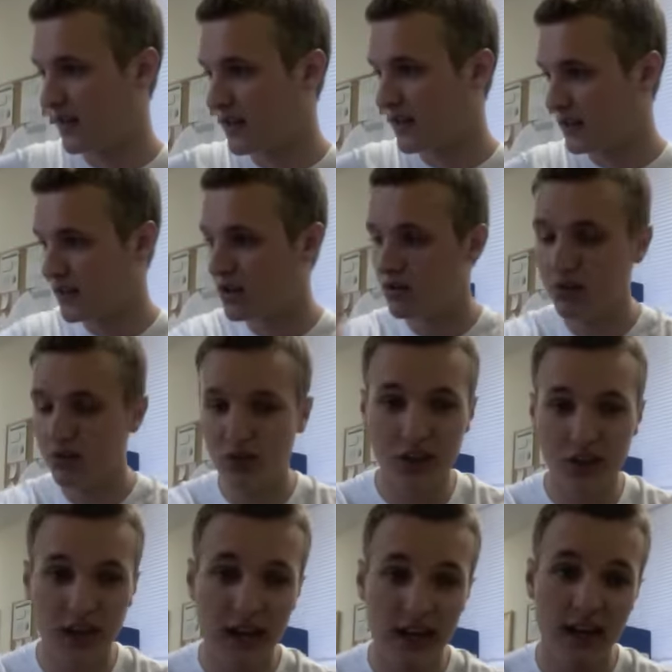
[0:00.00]
It's
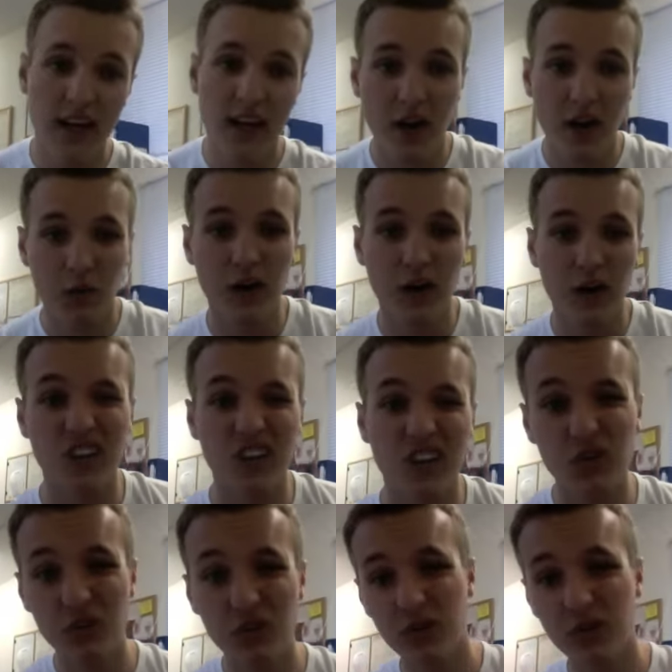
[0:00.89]
huge. And when
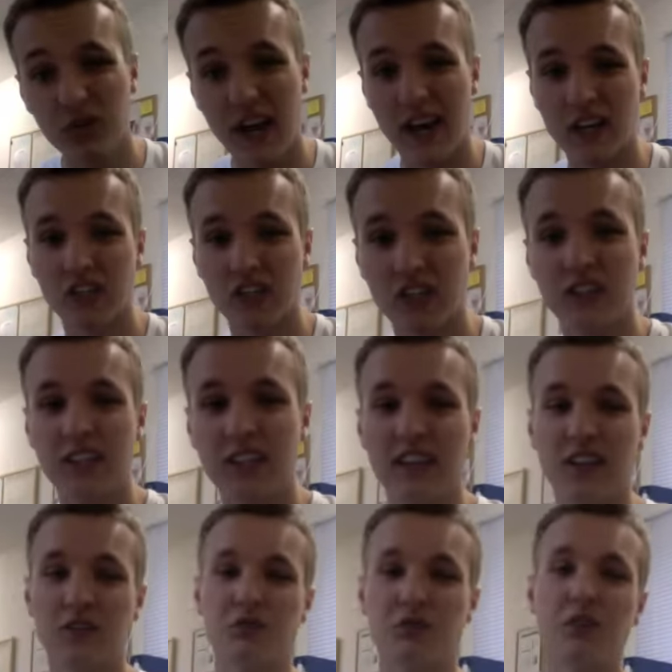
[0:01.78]
Google
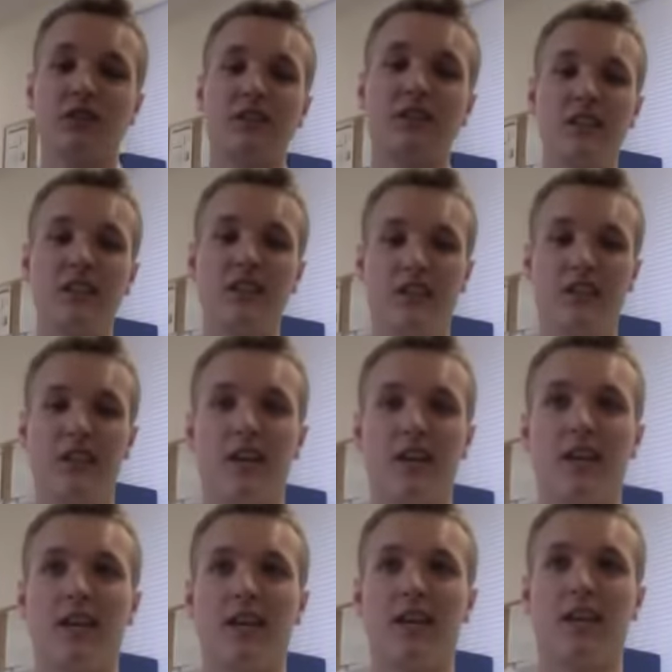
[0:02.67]
actually released
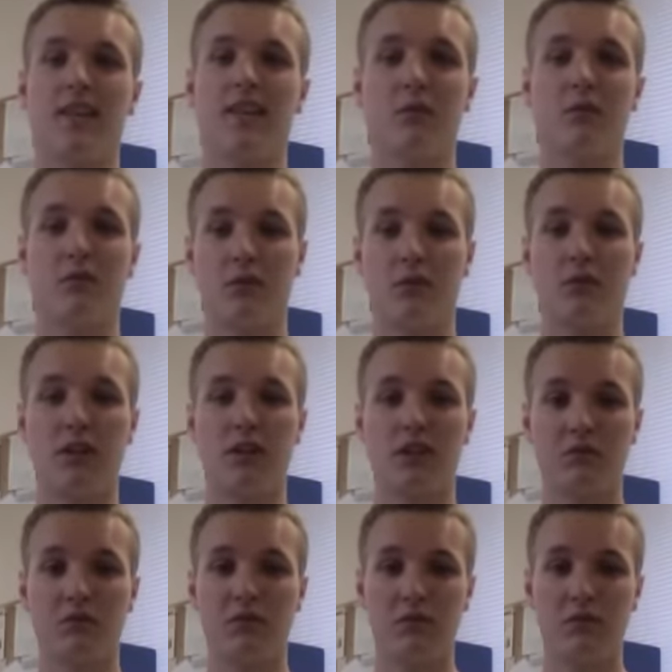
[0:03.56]
that they were going
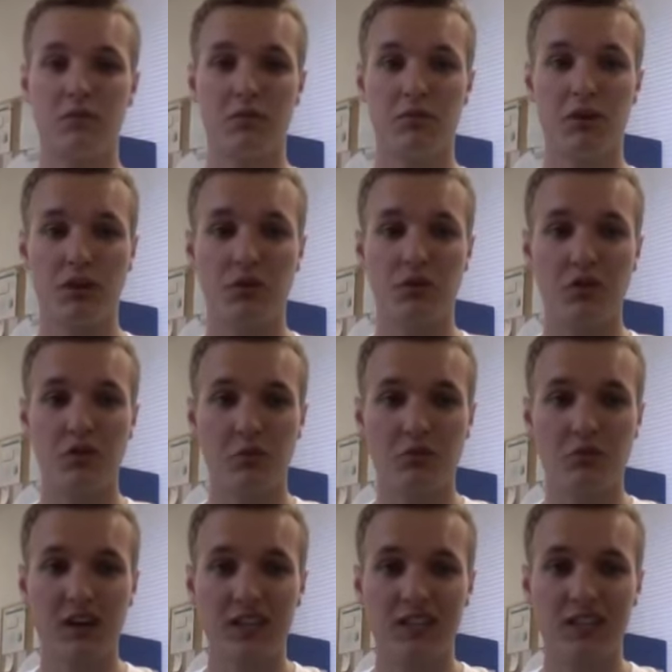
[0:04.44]
to be putting Google
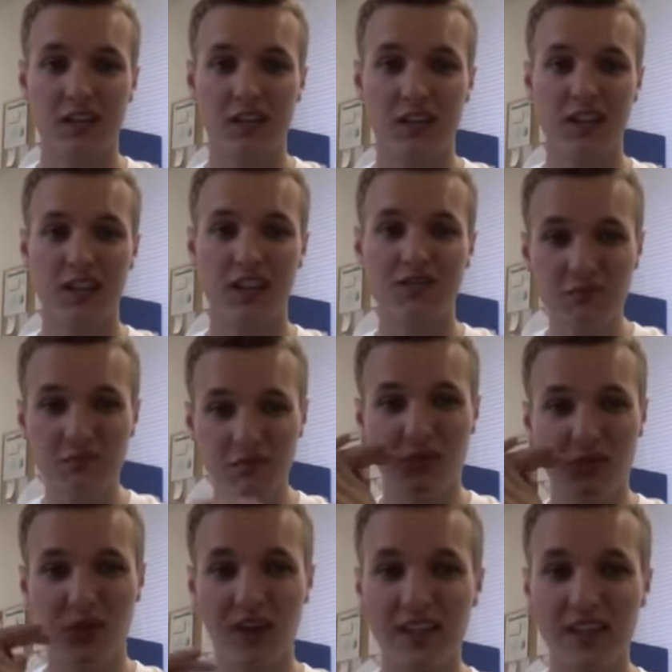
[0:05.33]
Plus in, even
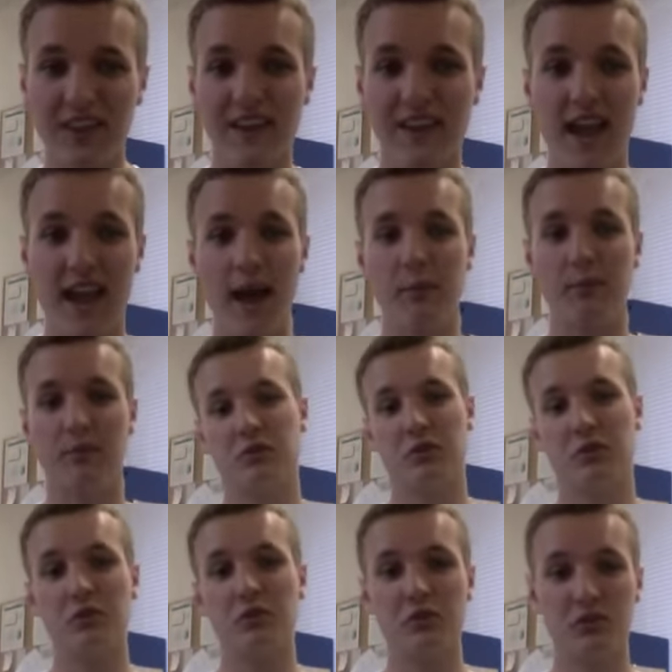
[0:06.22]
before anything happened,
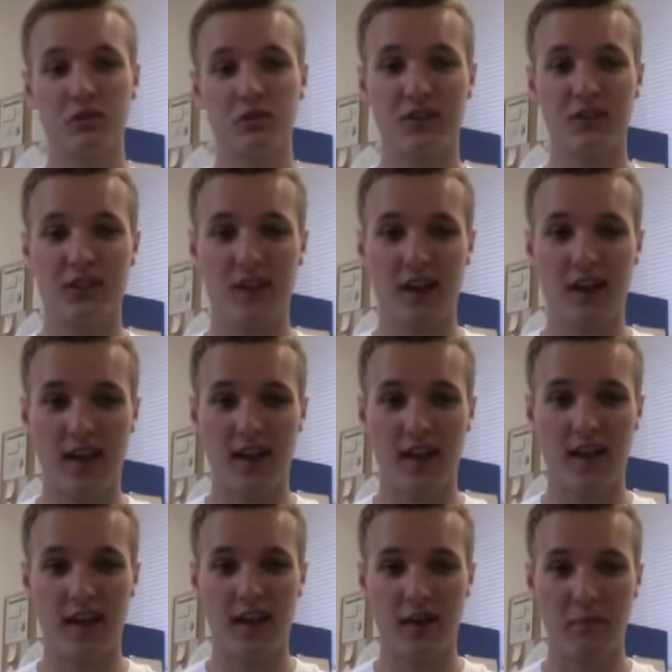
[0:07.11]
Google's
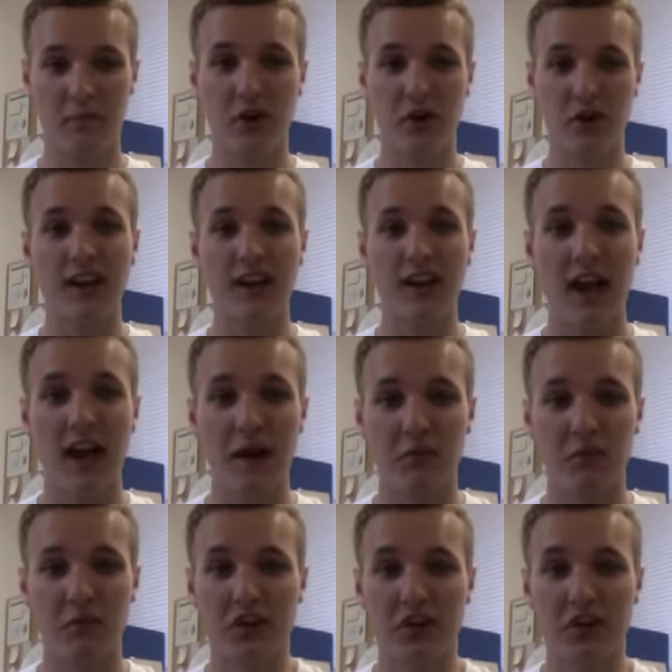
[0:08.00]
market cap